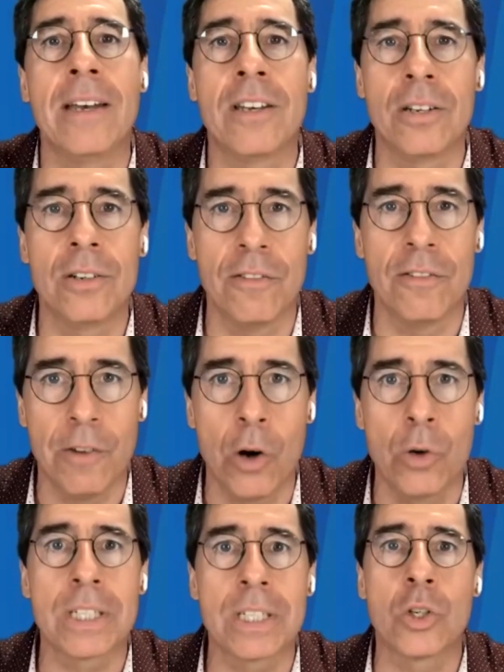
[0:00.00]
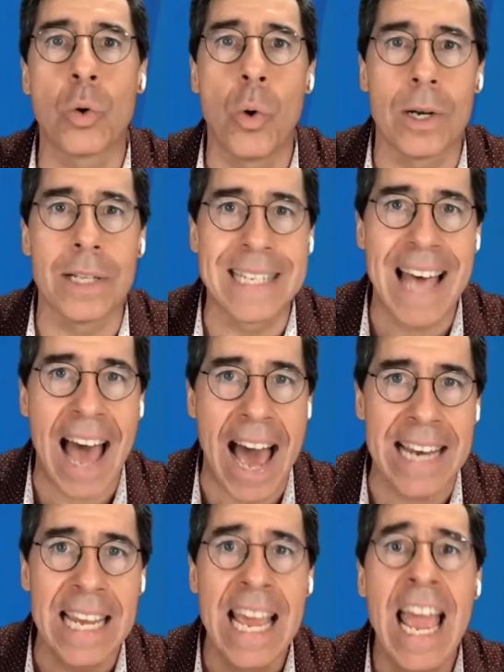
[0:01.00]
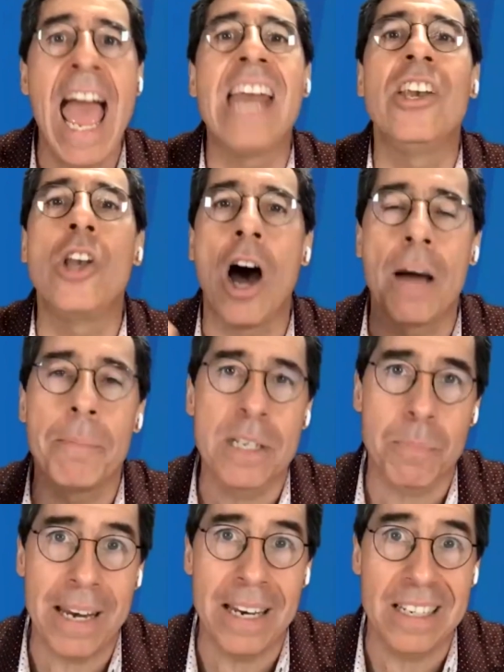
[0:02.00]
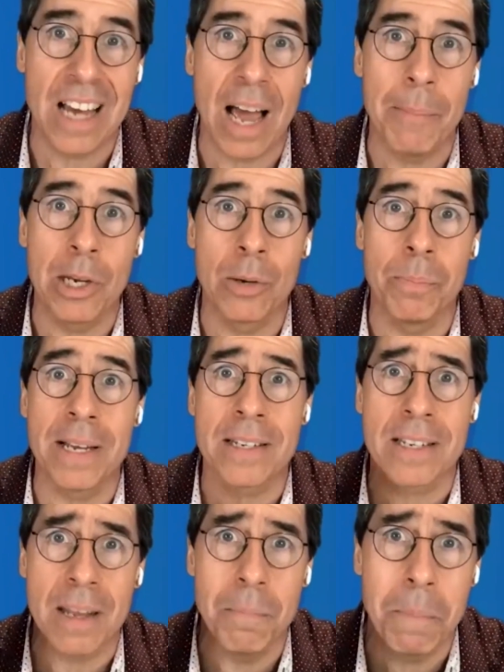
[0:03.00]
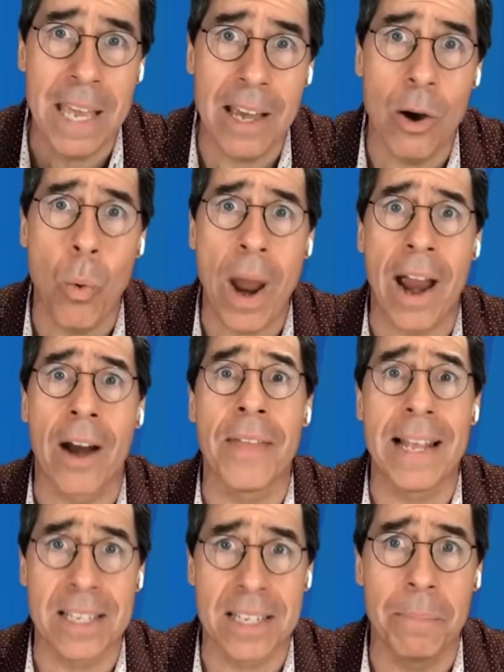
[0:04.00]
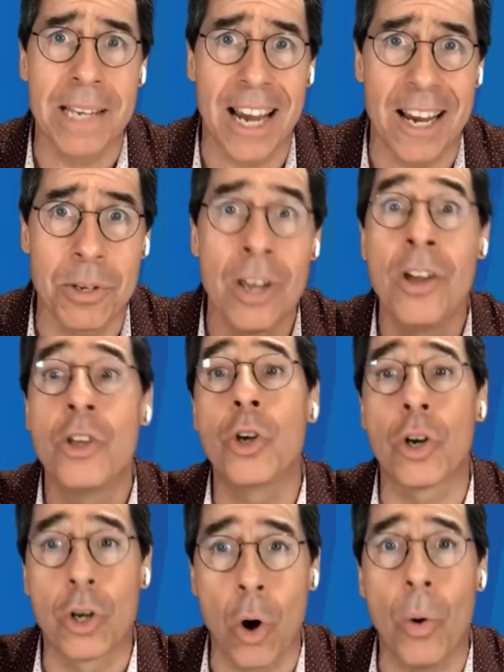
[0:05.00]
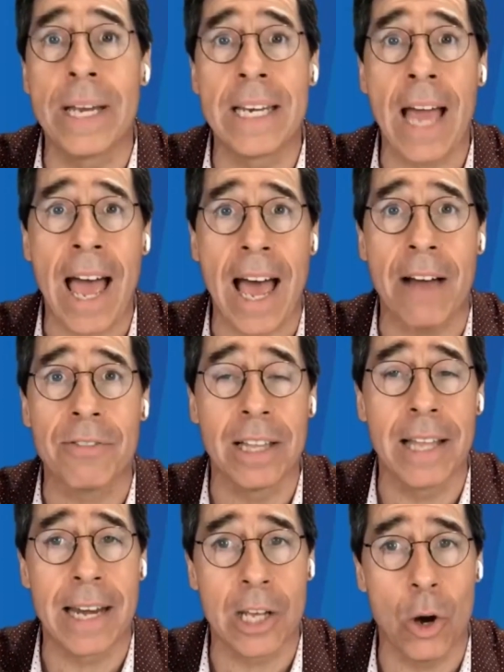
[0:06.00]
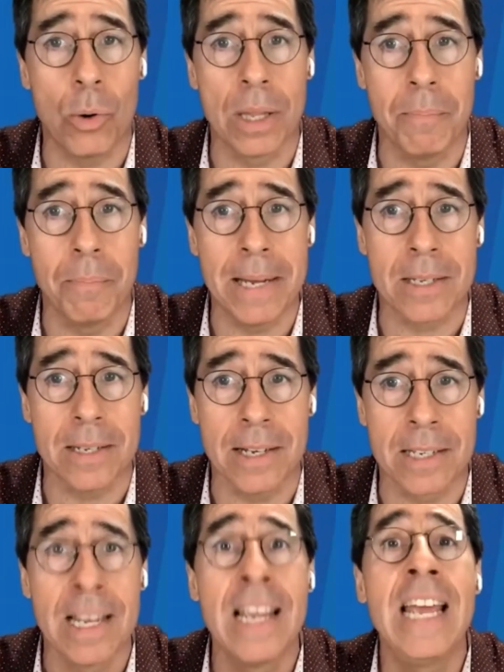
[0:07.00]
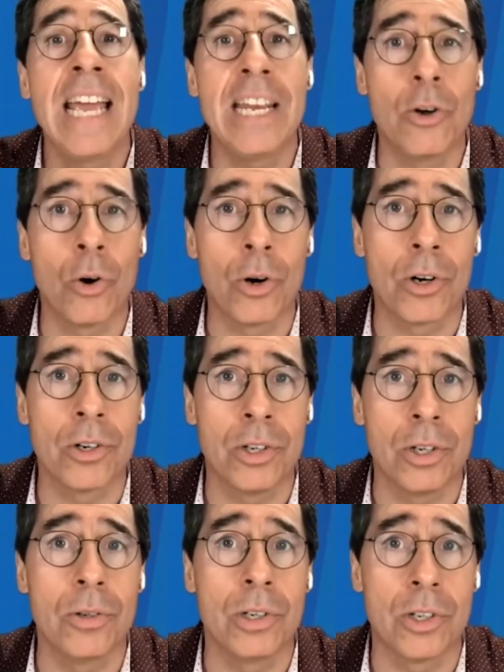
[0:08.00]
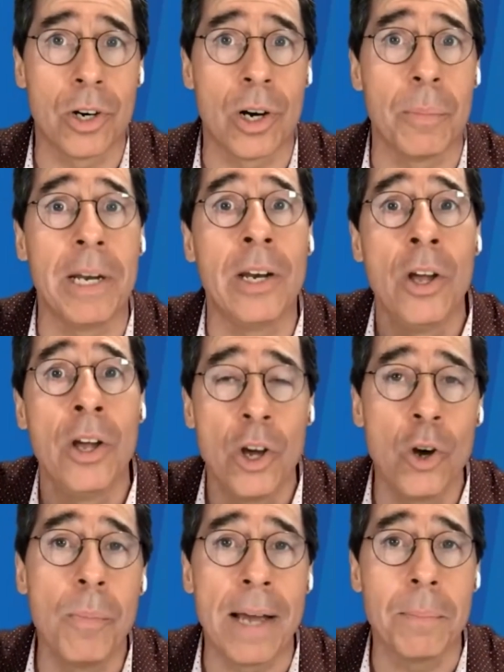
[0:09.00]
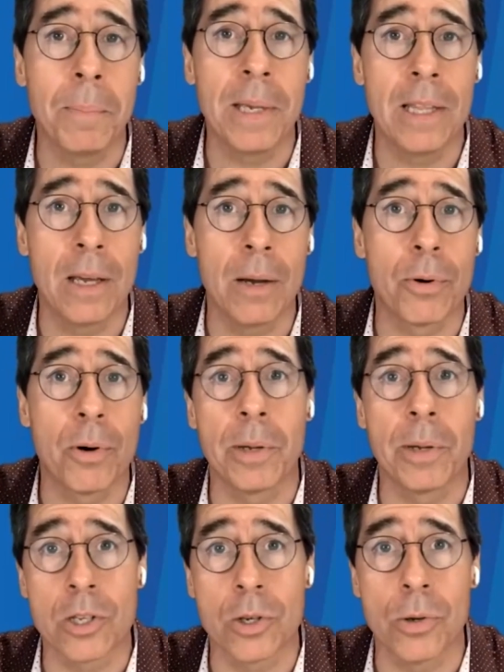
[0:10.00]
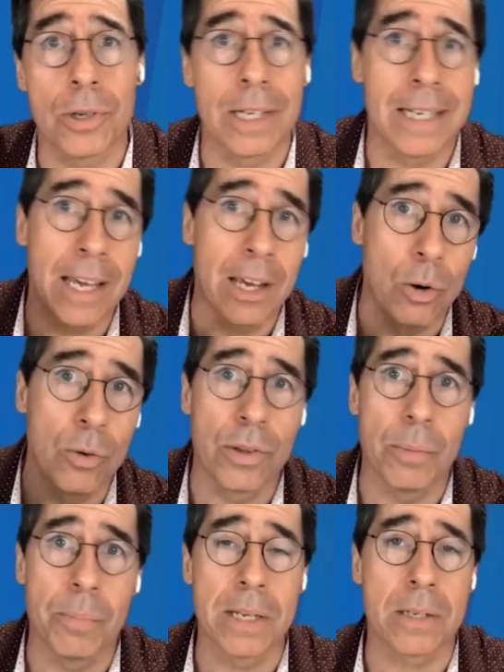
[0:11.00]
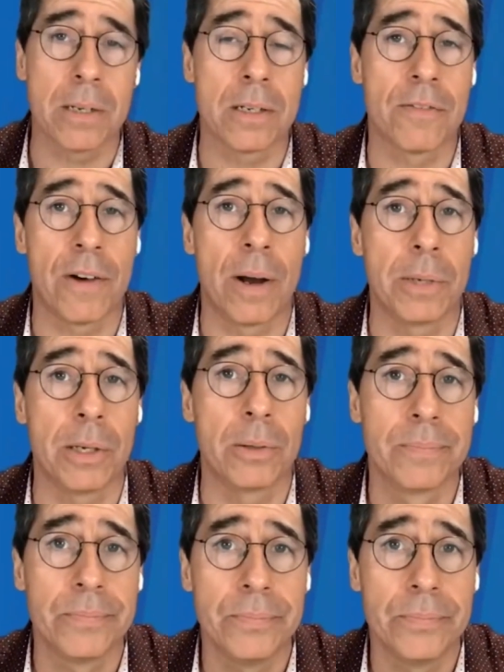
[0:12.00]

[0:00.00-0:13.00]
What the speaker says: and to devote towards that, and not be spending time at your business, and being aware that sometimes you're going to have to let go of the business in order to determine who might be the appropriate suitor to take over the business from you.